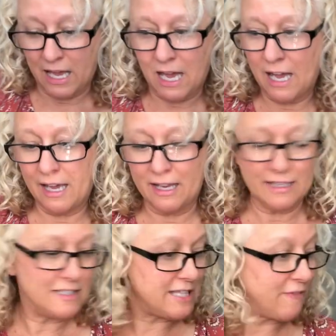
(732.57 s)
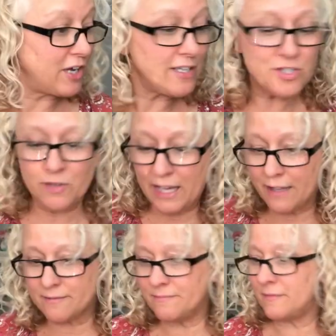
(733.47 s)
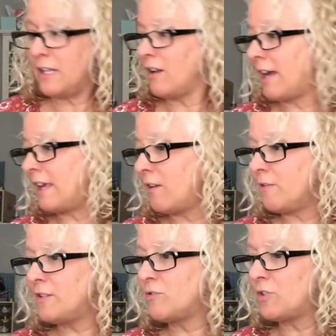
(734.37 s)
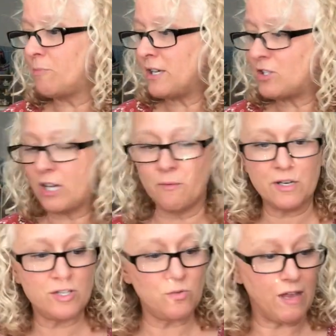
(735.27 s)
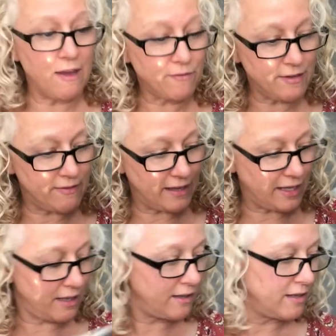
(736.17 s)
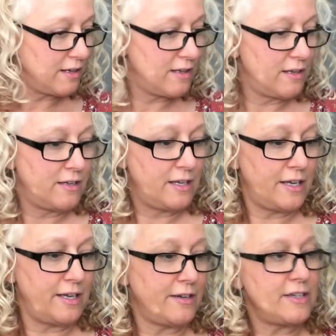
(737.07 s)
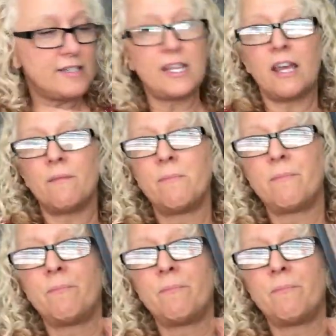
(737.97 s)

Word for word: I just haven't gotten to it yet. I can only do so much. I wanna do everything. Here it is again.